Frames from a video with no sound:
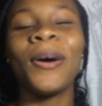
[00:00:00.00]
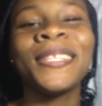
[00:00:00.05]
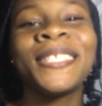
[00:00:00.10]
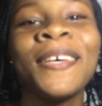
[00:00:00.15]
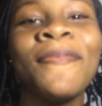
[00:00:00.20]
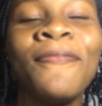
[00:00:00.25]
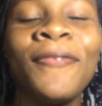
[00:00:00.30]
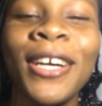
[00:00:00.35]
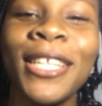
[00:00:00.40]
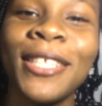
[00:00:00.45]
What's
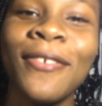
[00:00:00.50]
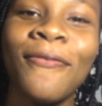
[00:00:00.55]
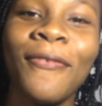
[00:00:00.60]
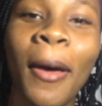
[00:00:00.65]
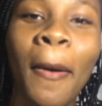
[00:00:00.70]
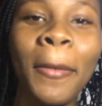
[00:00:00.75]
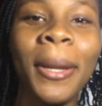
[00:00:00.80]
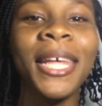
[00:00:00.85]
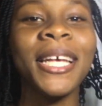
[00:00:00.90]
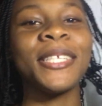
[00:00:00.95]
up, friends and
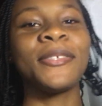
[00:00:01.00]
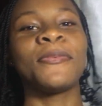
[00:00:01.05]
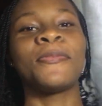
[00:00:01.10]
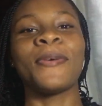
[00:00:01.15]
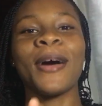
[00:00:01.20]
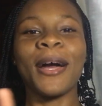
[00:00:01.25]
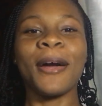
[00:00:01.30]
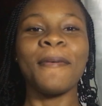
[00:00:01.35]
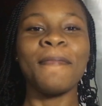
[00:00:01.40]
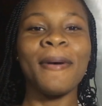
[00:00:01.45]
families?
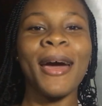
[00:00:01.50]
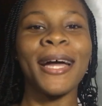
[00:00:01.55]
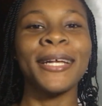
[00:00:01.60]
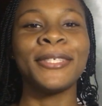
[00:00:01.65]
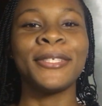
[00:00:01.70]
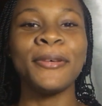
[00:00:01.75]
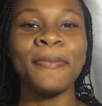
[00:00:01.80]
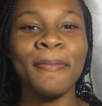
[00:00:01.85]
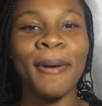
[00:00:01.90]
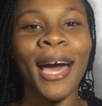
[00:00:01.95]
Welcome back
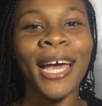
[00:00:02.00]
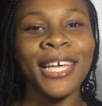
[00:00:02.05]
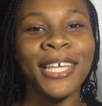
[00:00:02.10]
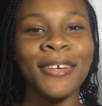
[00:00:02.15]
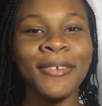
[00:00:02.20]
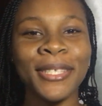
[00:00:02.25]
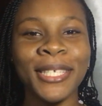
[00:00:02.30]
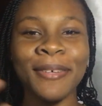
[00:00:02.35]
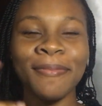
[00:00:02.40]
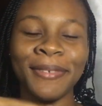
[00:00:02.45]
to my
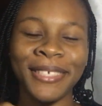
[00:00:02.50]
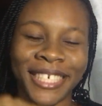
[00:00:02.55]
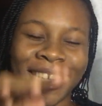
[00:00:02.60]
YouTube